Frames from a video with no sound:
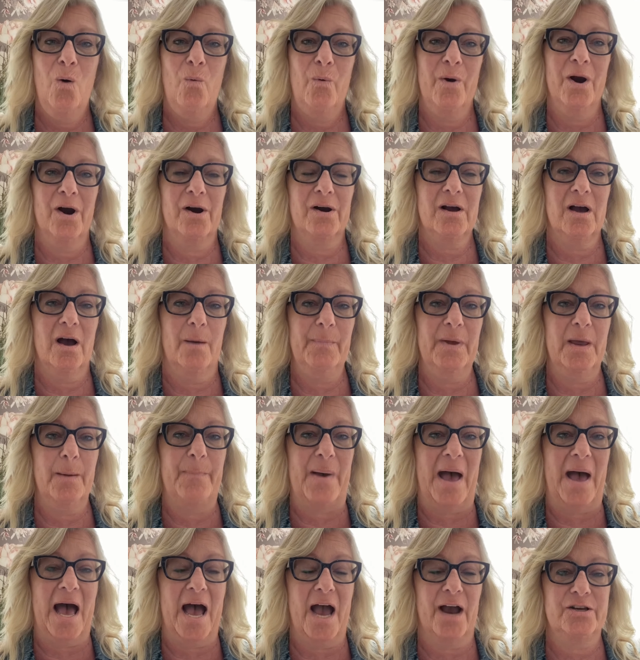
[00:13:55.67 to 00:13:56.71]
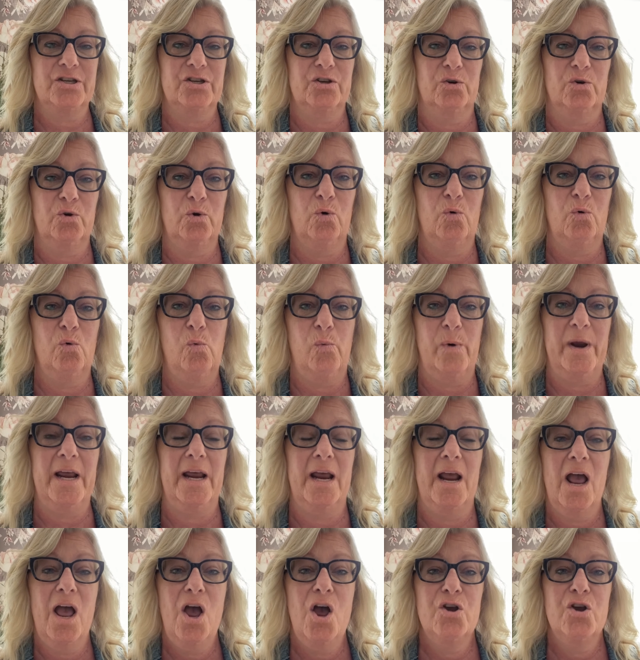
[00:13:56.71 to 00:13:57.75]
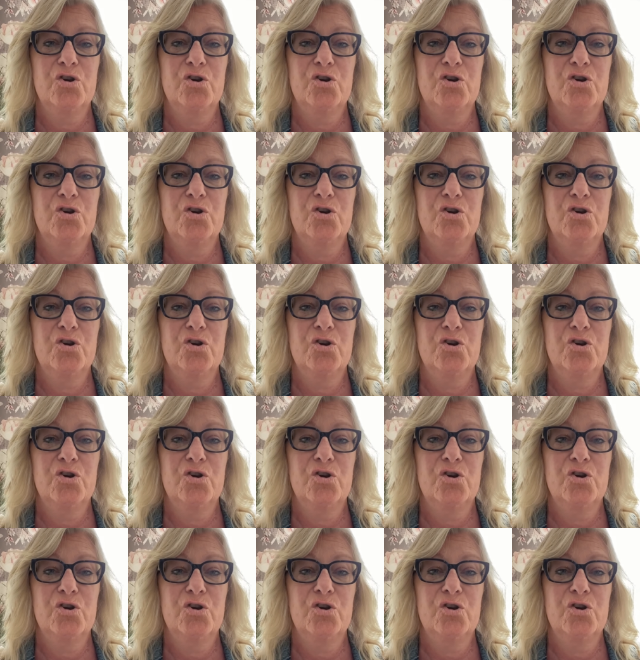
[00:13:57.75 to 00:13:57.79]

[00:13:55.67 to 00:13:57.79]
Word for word: we're coming back to who we